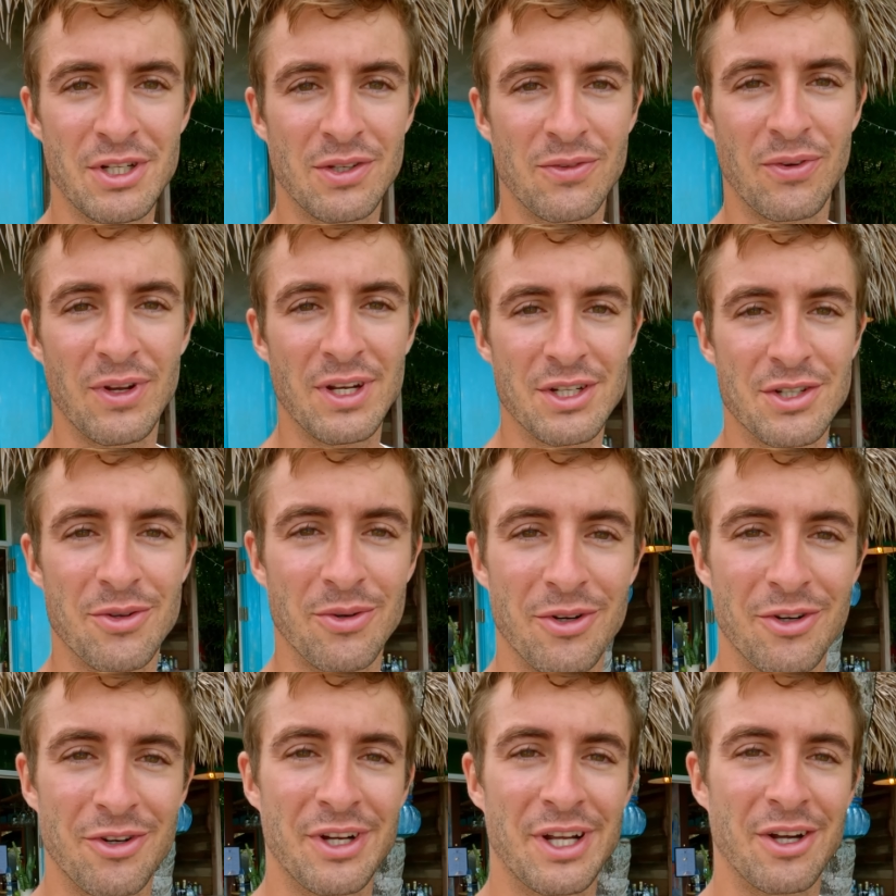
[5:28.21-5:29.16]
just finished
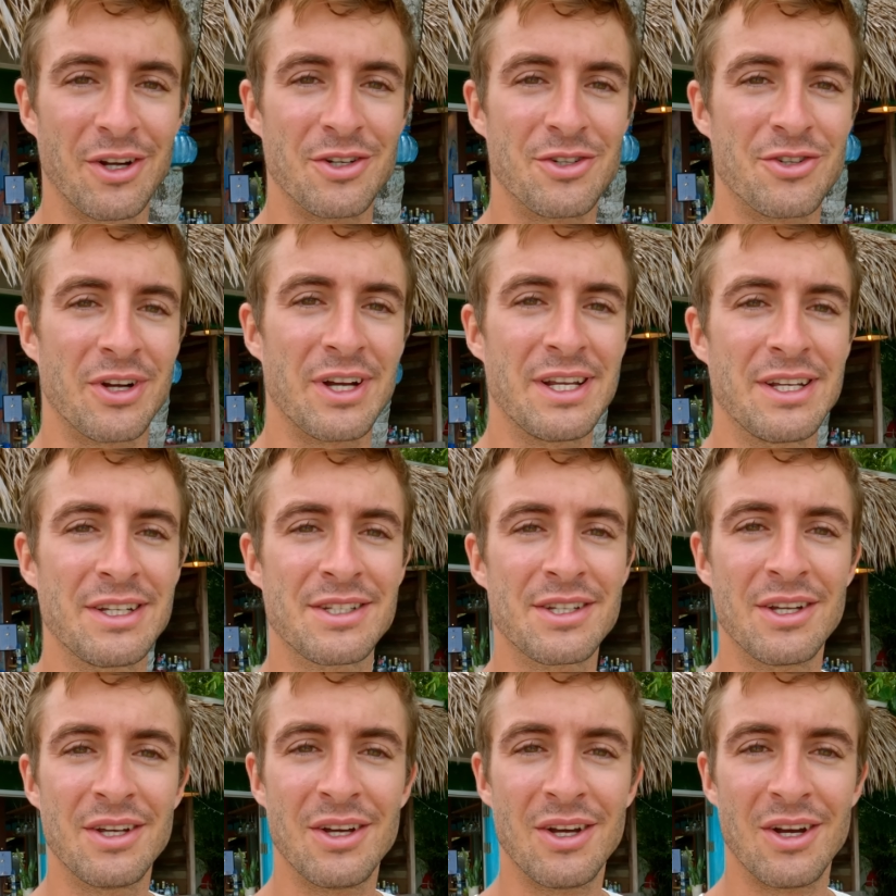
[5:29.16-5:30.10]
ordering our
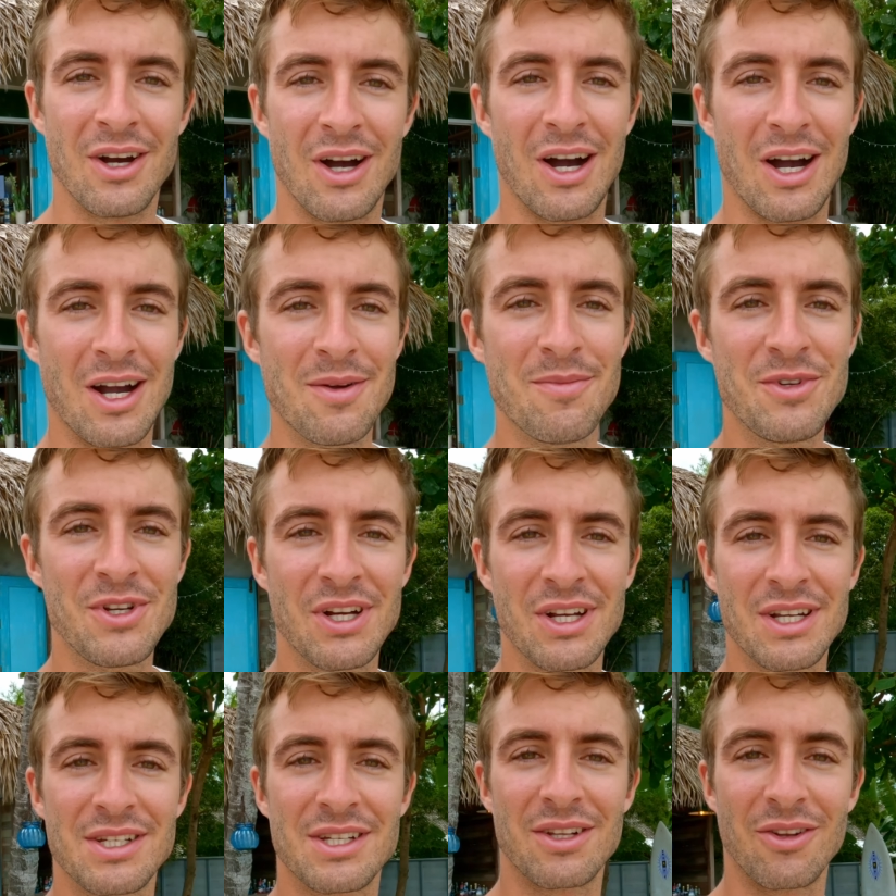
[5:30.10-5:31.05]
drinks I'm
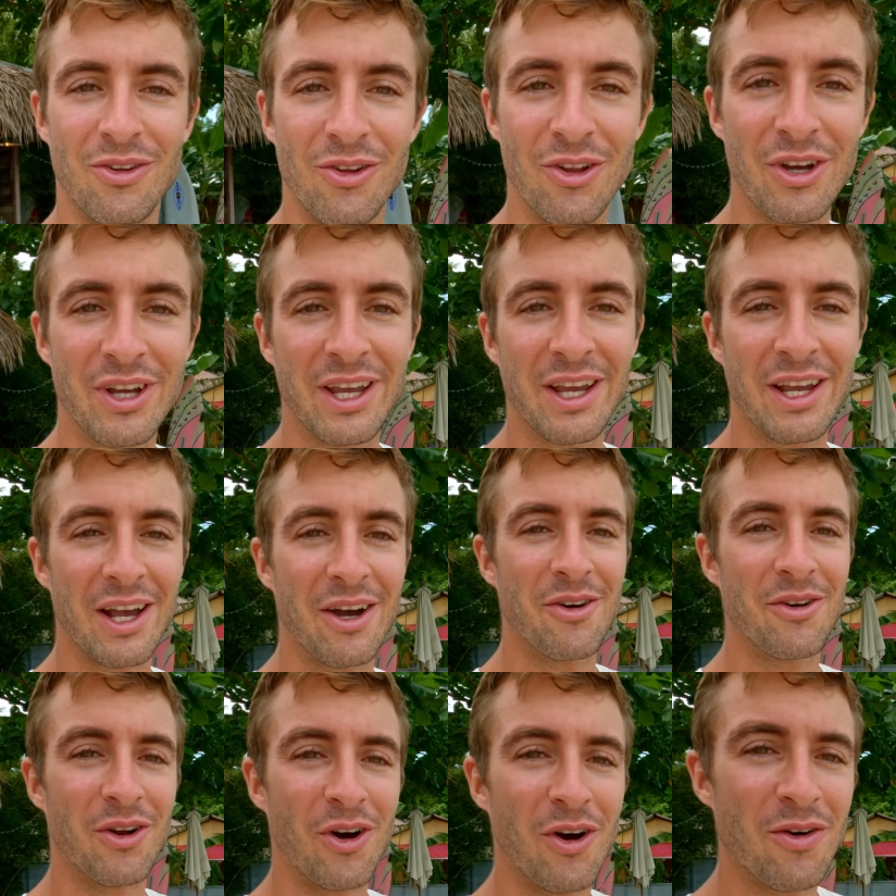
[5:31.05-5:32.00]
just looking
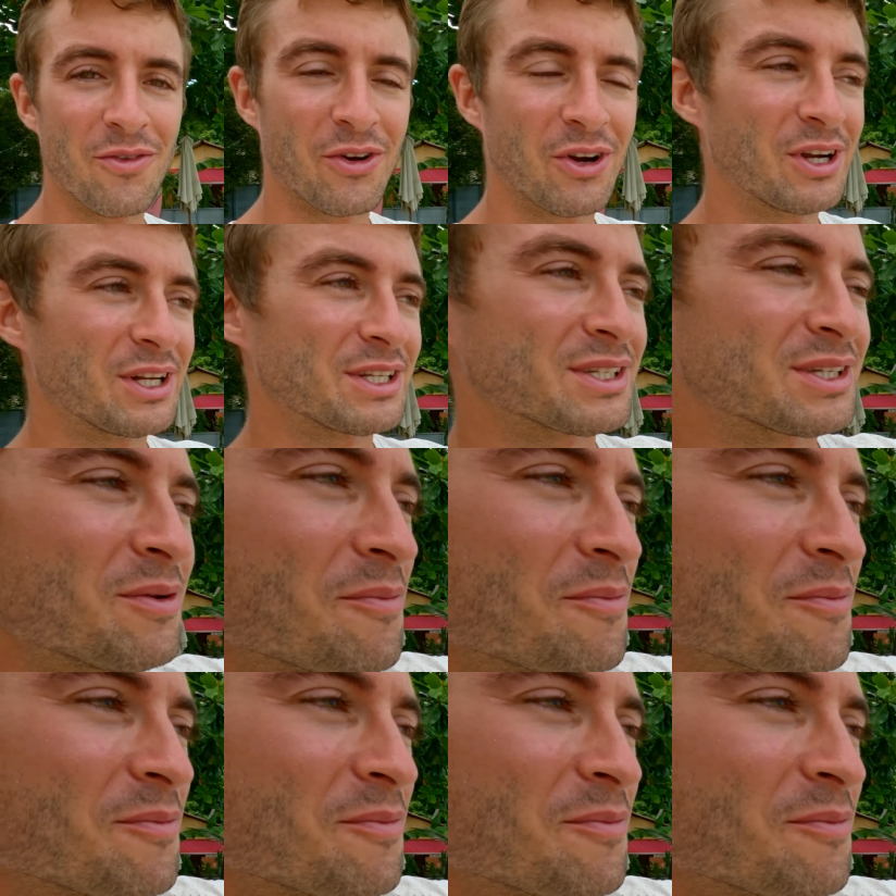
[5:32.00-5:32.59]
out over, it's